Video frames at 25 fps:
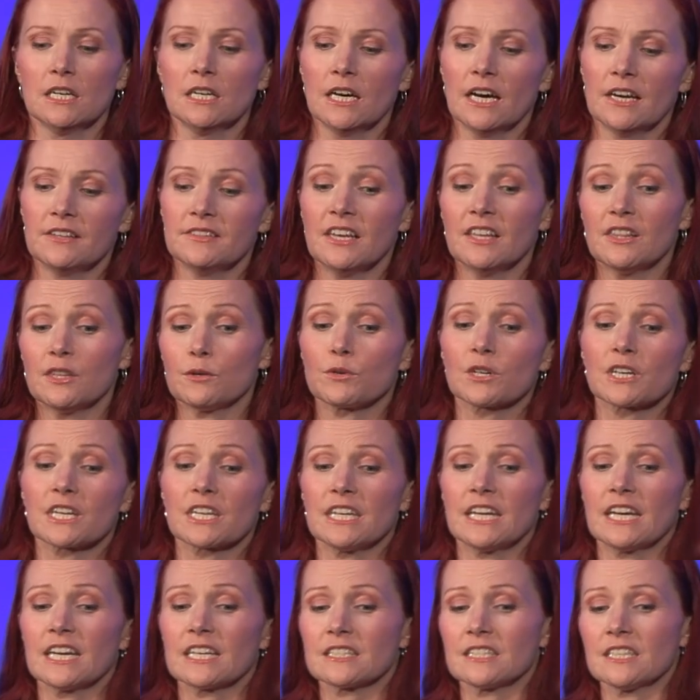And then they were
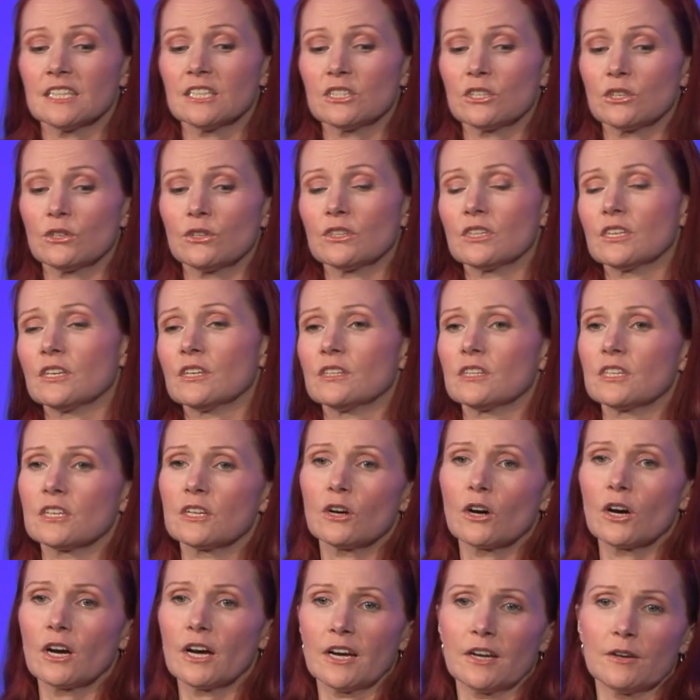connected to
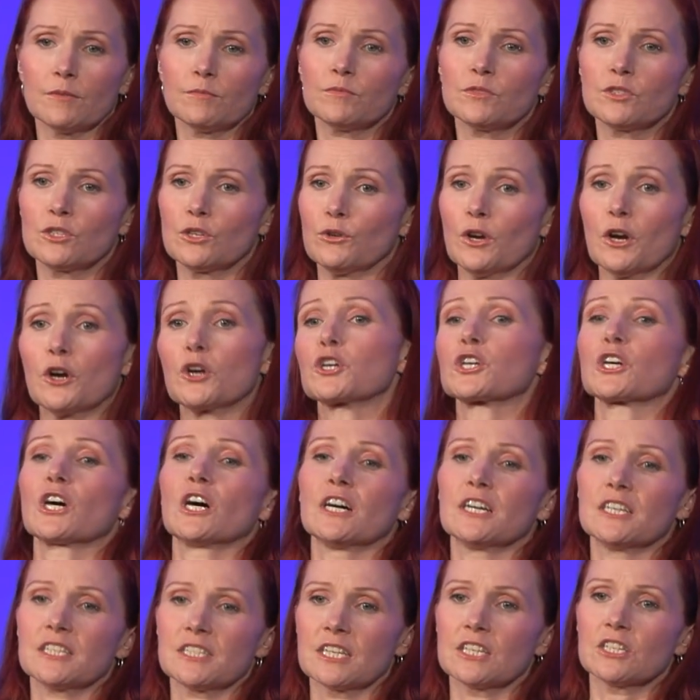to
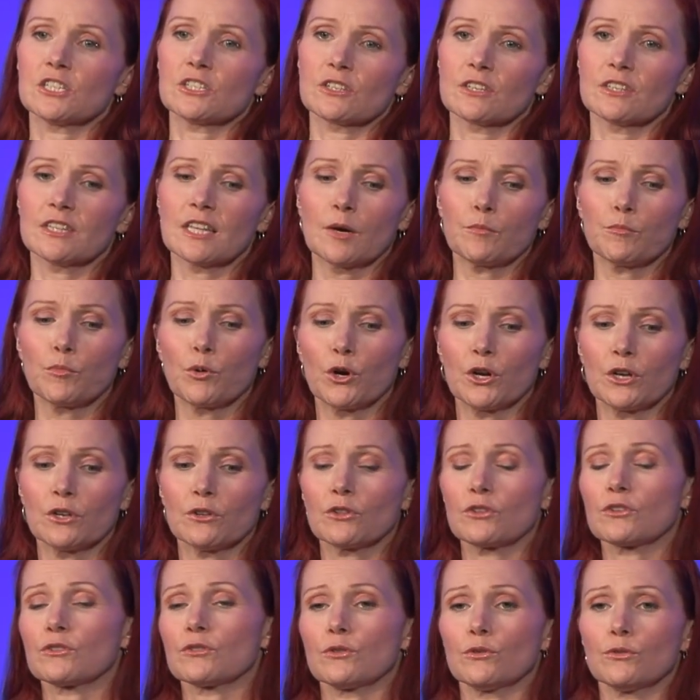ERCOT, essentially, at that point,
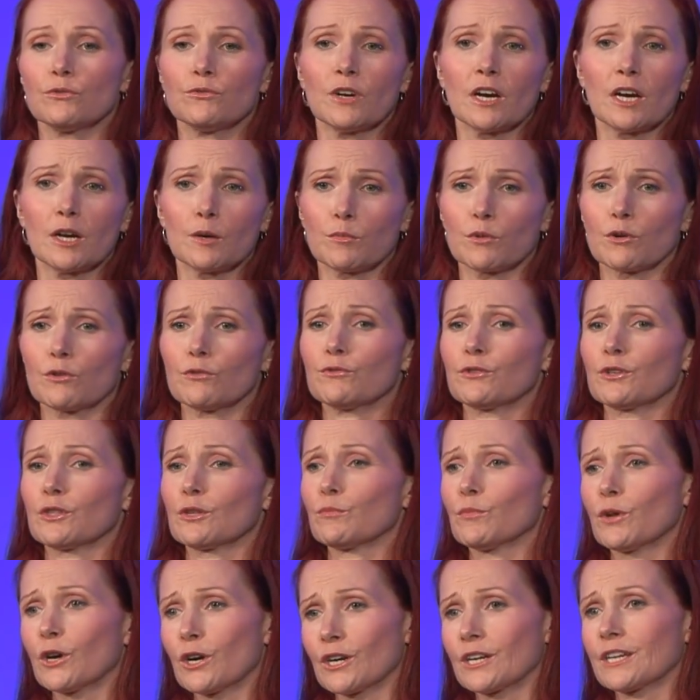through fiber for the
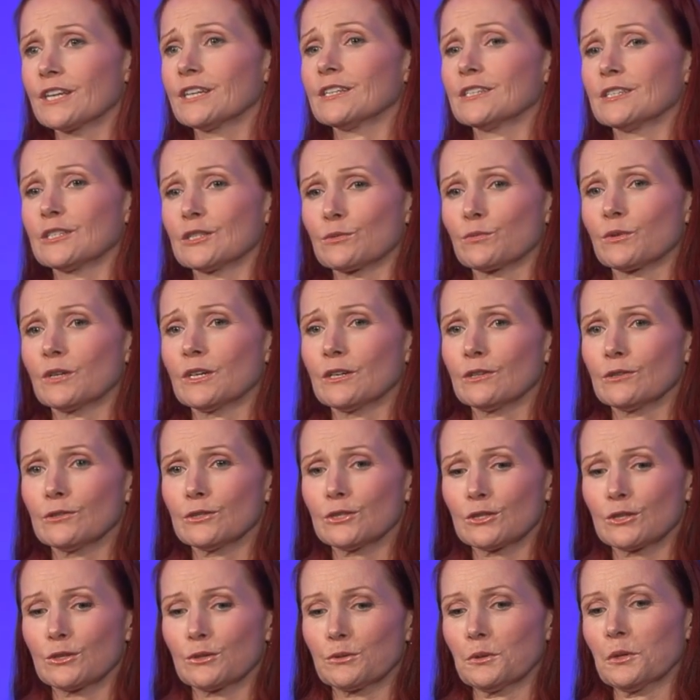market as well.
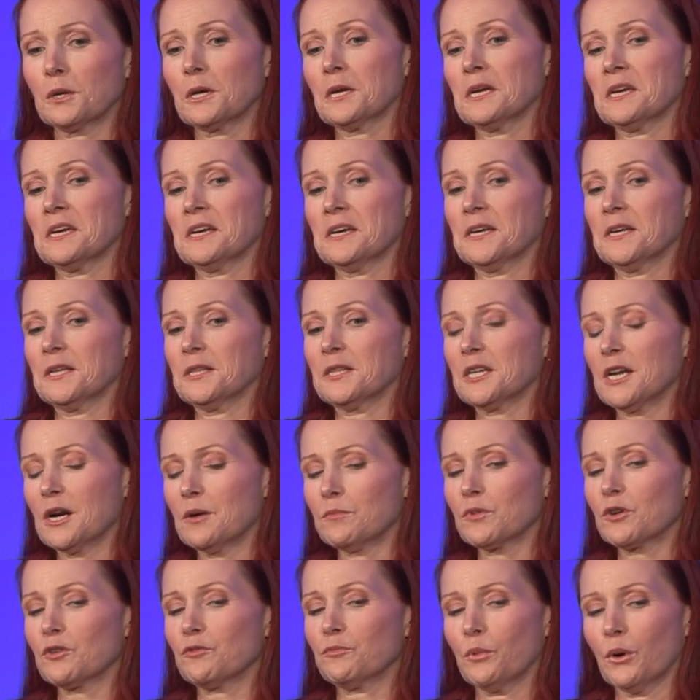So the
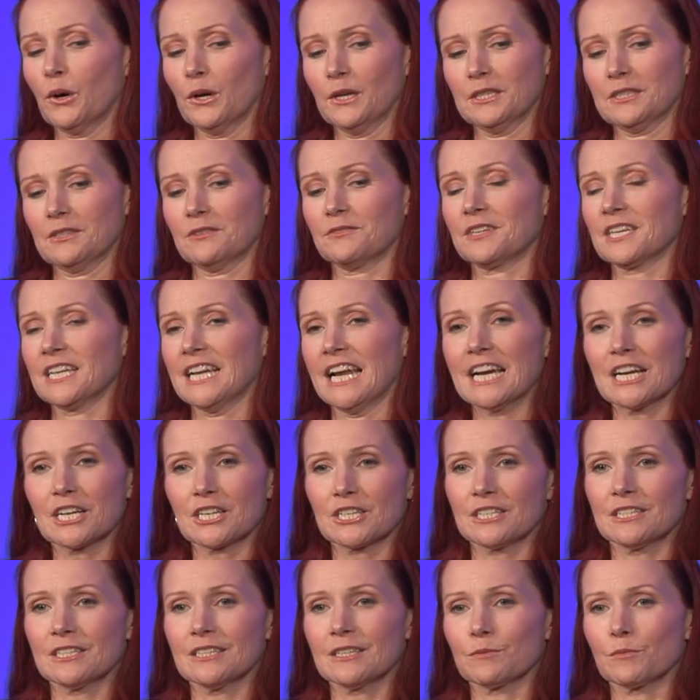number of points of
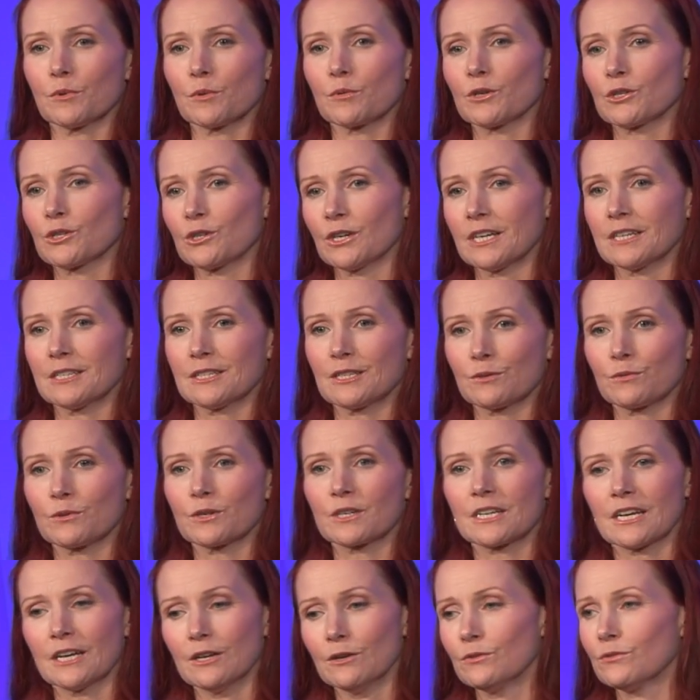connection that we were trying to
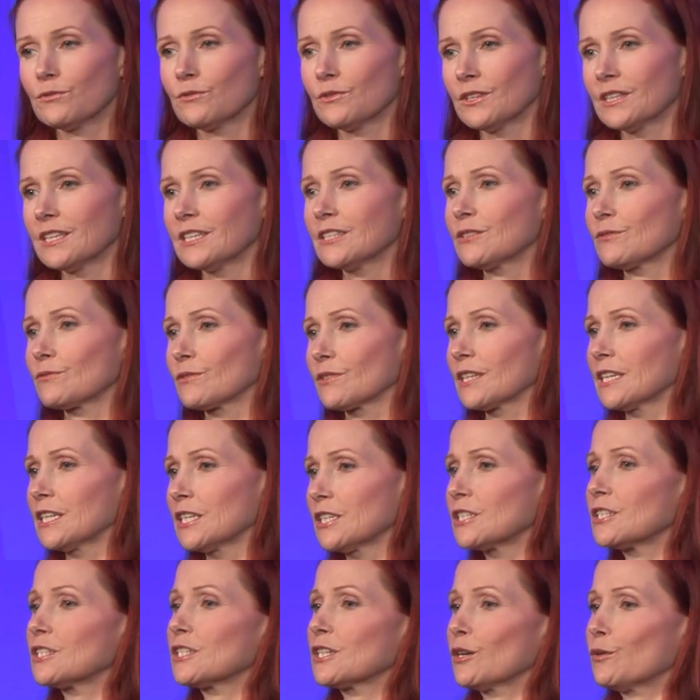work out for this
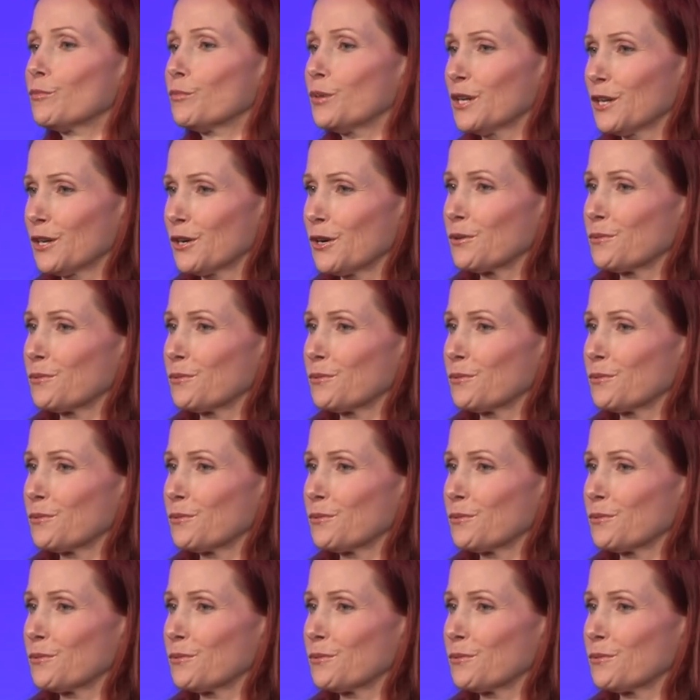relationship here